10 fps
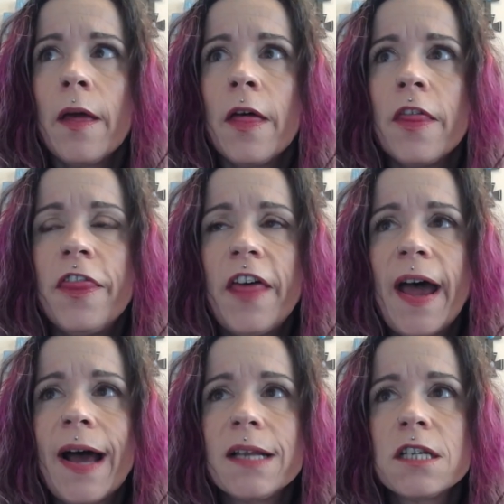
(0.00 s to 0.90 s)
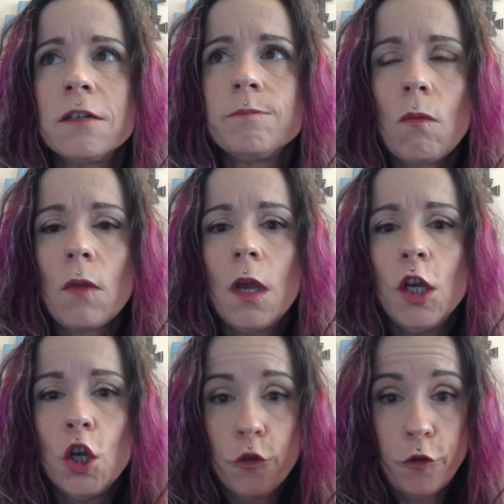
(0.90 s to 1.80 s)
that
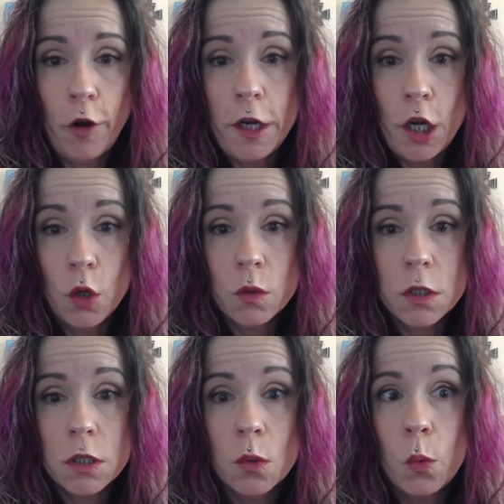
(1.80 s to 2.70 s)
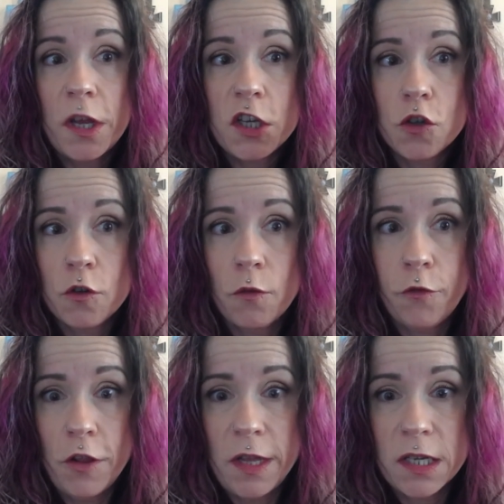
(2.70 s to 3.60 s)
your front notes, which
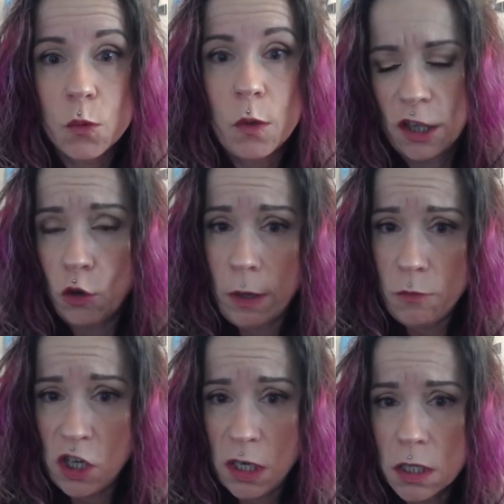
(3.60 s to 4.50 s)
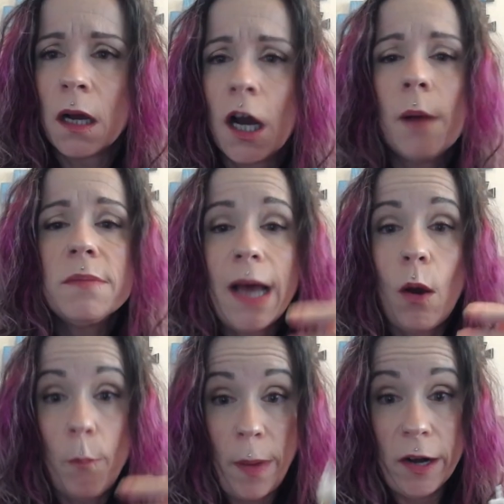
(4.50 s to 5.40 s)
for this would be cream cheese, comes
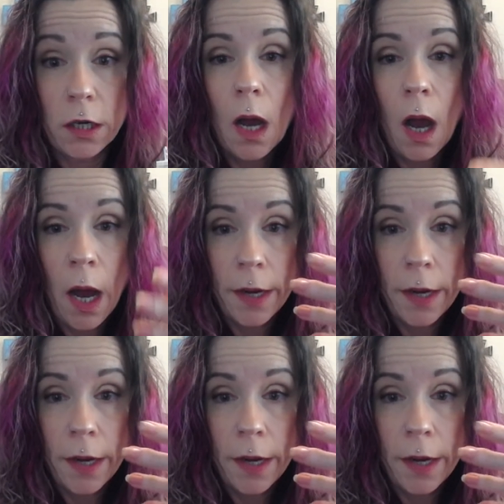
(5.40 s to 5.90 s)
out better on